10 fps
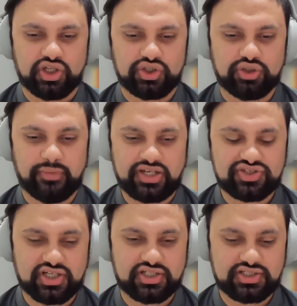you
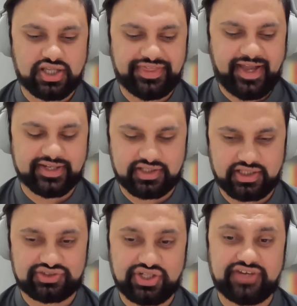mentioned that
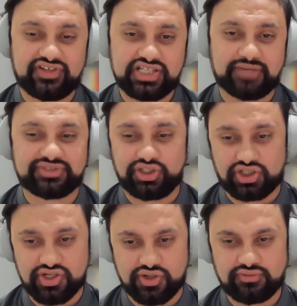there's 3 different types that you
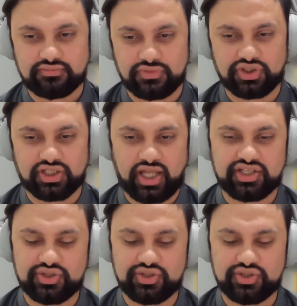can do. You can either